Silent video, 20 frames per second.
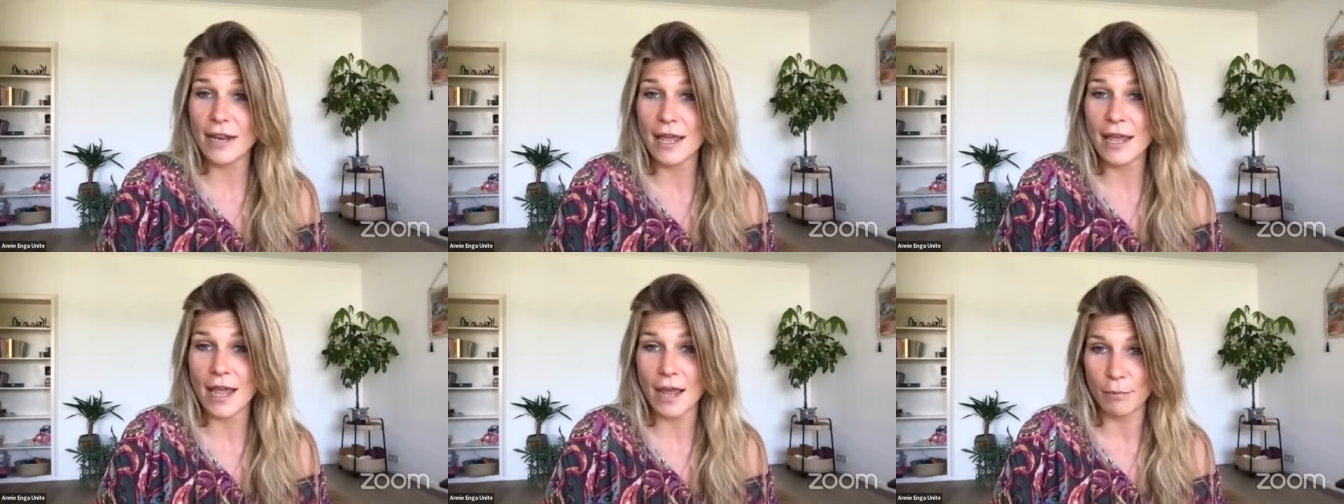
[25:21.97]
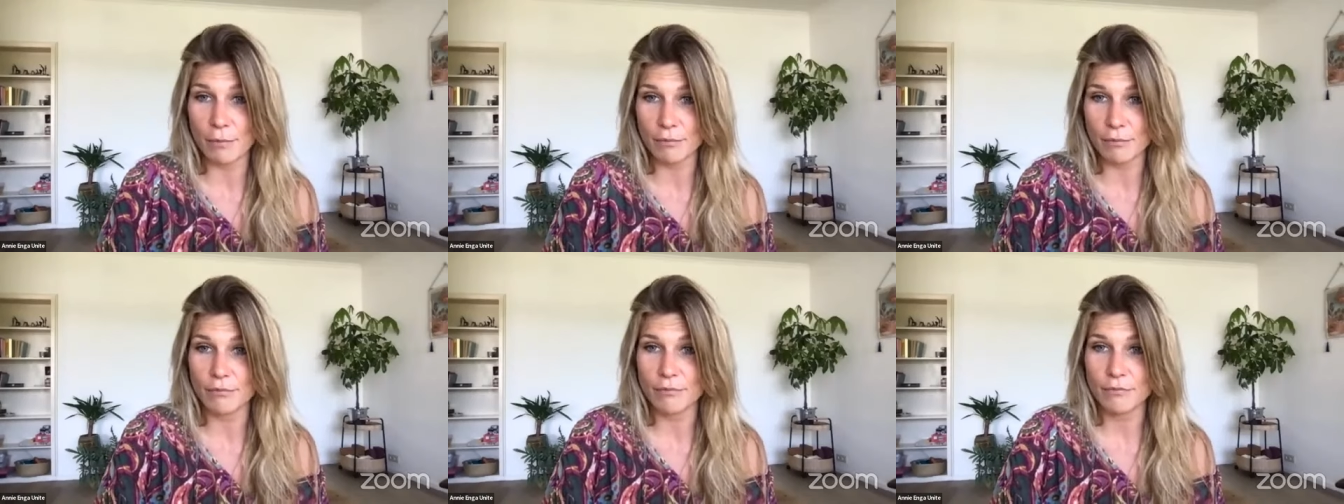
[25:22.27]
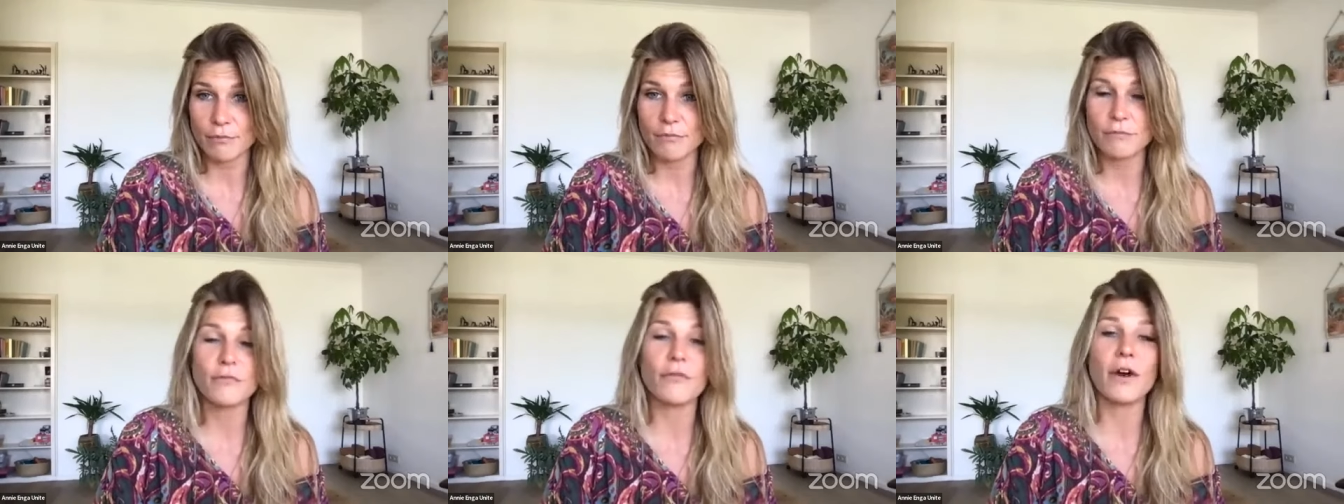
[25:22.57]
a.m.,
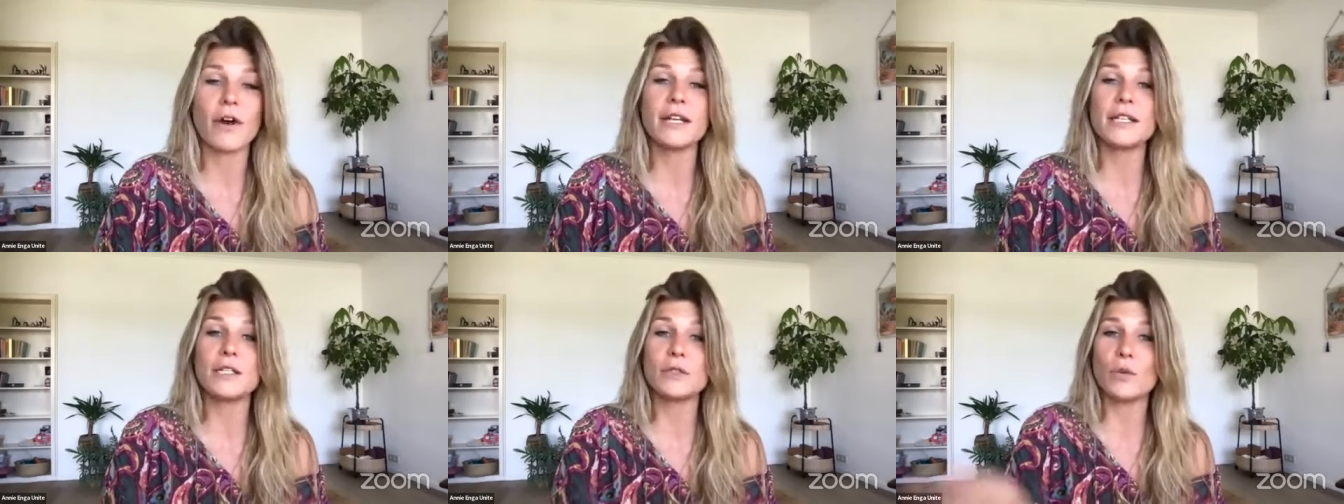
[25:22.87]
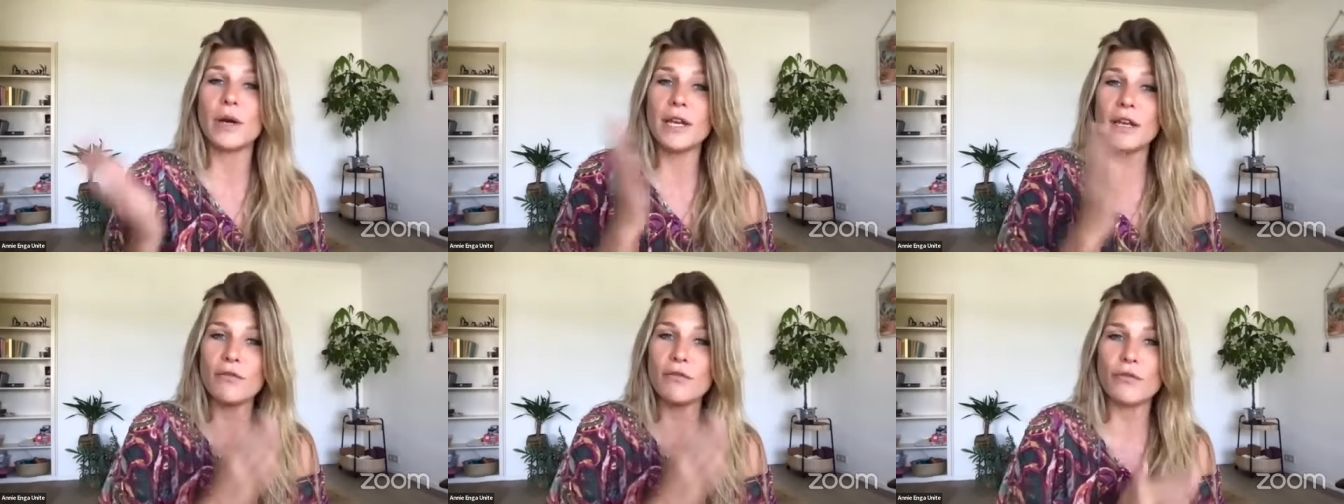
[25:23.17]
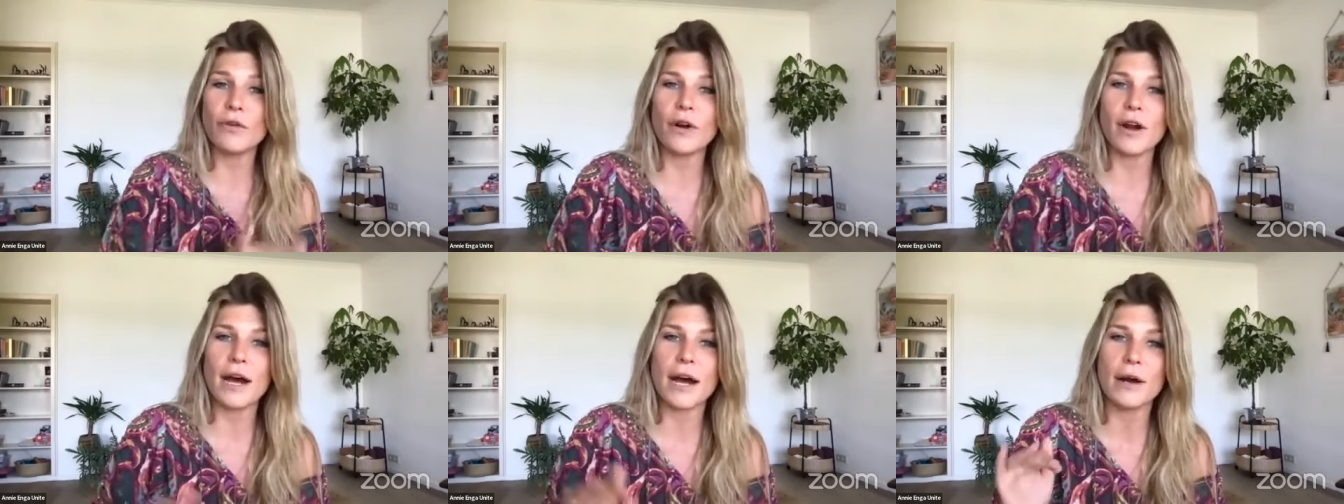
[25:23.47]
right?
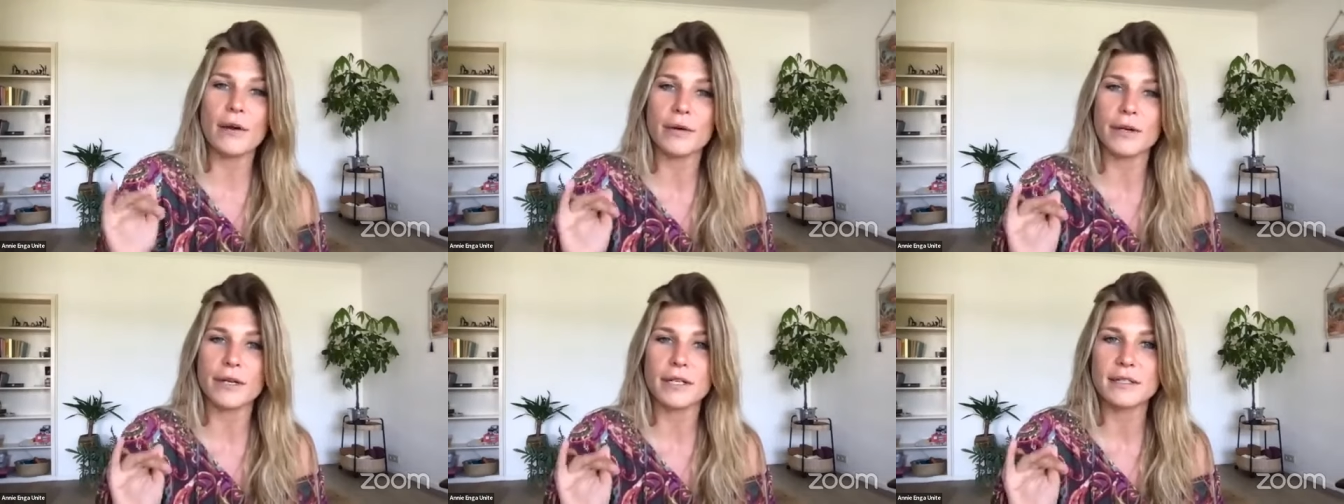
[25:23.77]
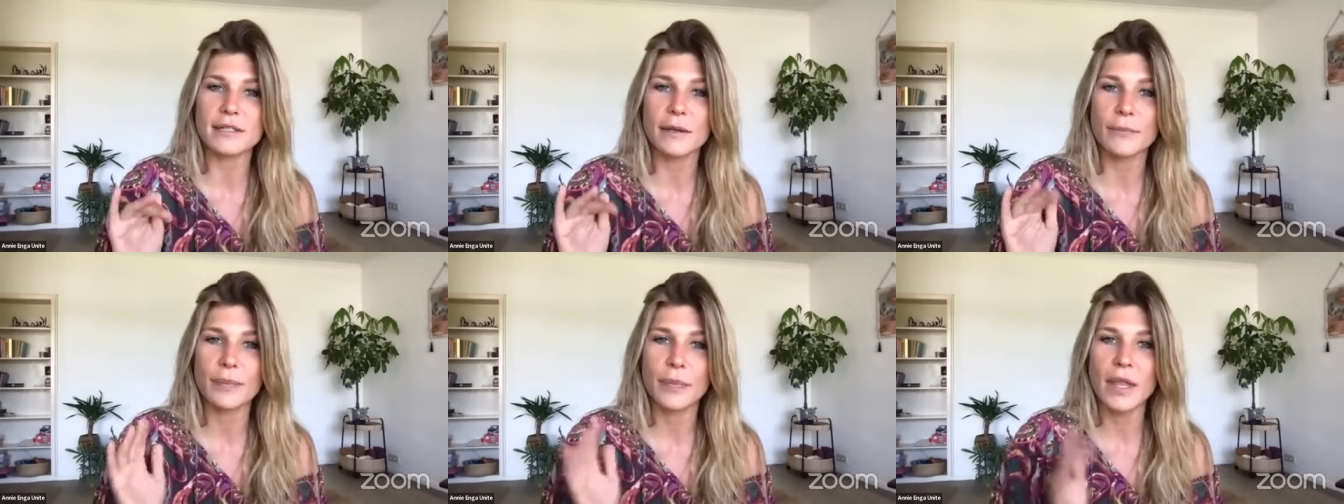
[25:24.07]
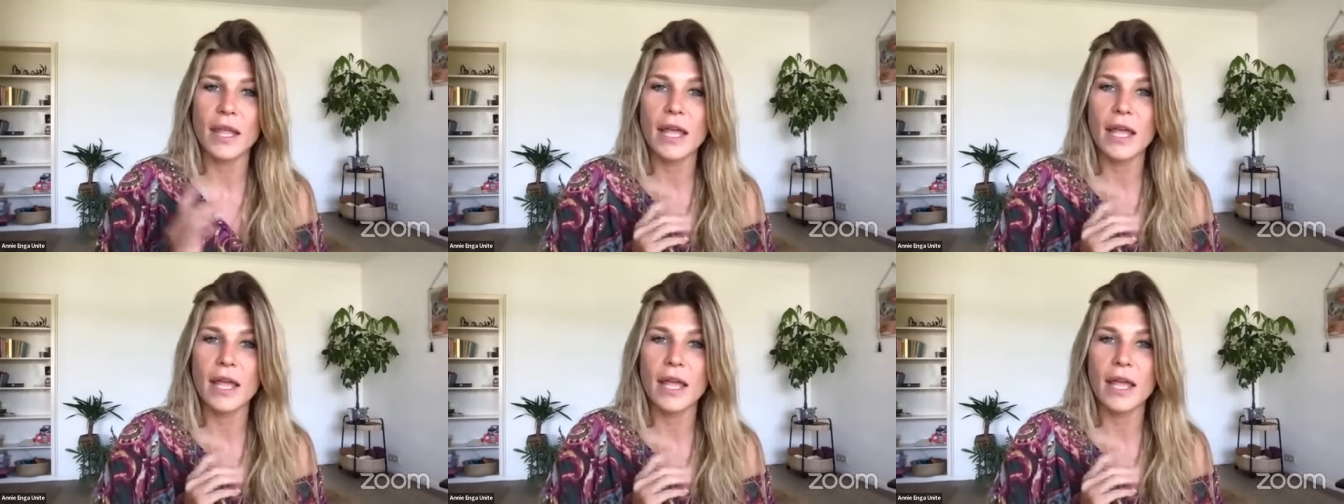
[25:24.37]
24 hours.